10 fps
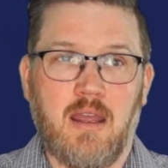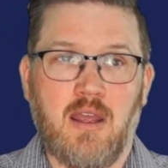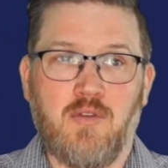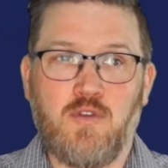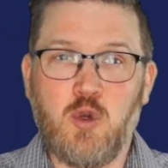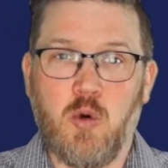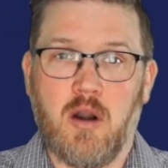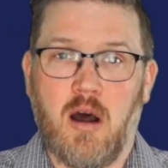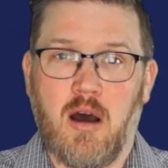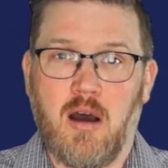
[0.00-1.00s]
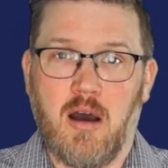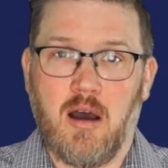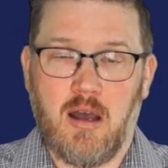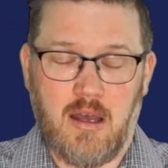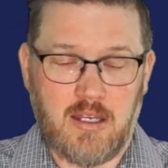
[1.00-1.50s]
If you are
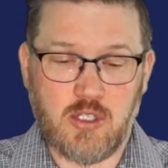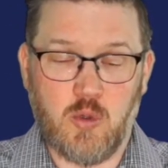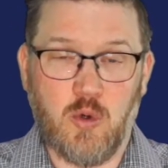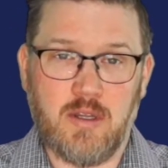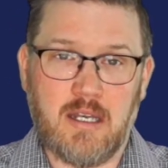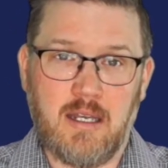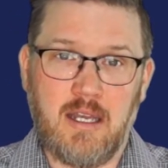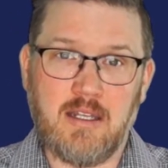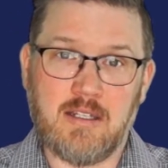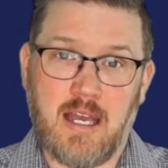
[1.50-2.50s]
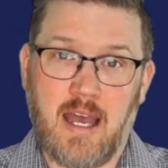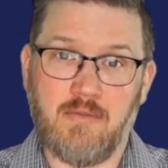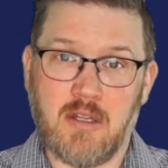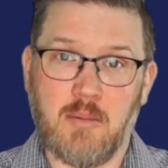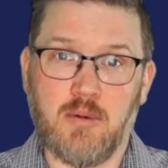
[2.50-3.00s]
a school that needs to
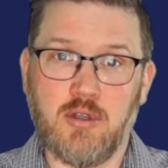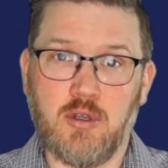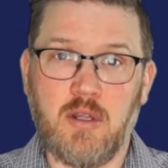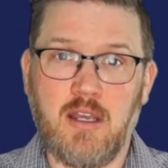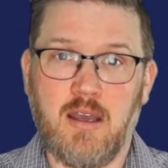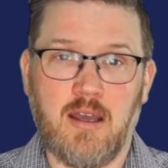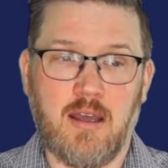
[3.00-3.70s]
have double duty,